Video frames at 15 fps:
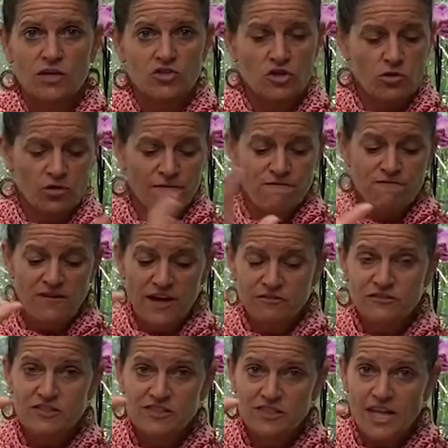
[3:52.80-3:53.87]
So the
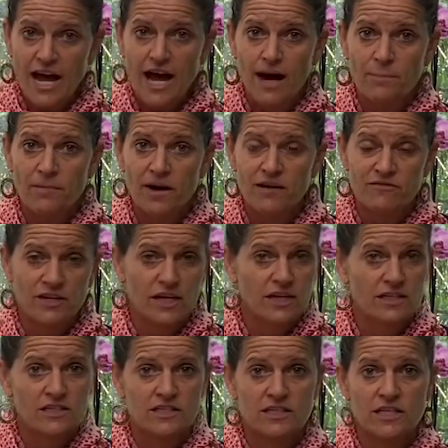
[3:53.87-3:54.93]
fifth step of
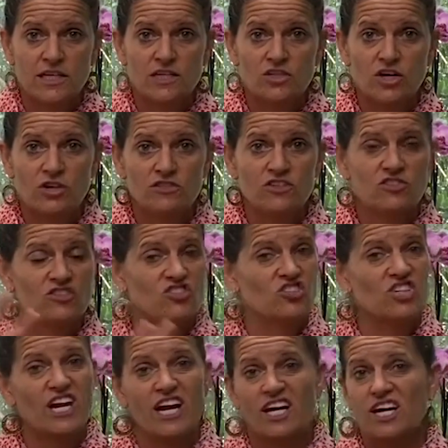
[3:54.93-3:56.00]
getting into ketosis is you
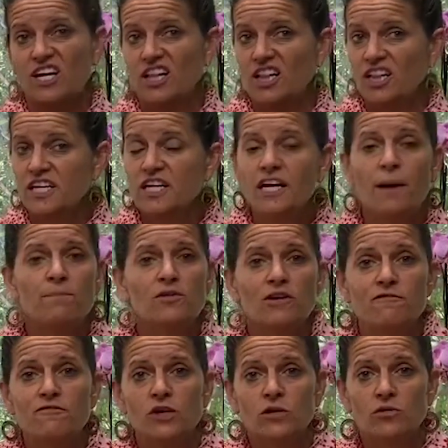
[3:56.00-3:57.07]
got to clean up your
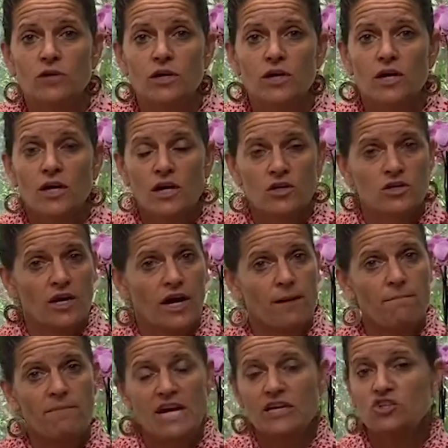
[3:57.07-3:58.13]
food. You got
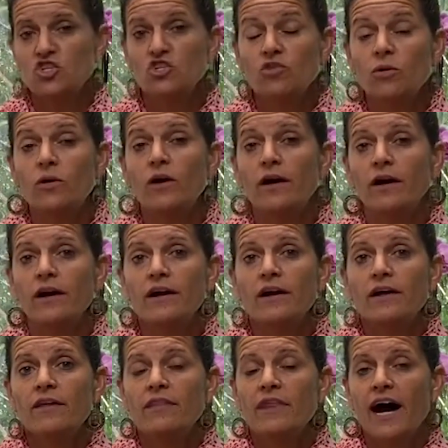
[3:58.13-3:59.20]
to make sure
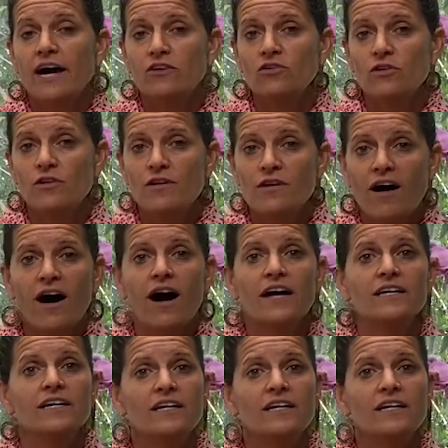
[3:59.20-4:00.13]
that you're not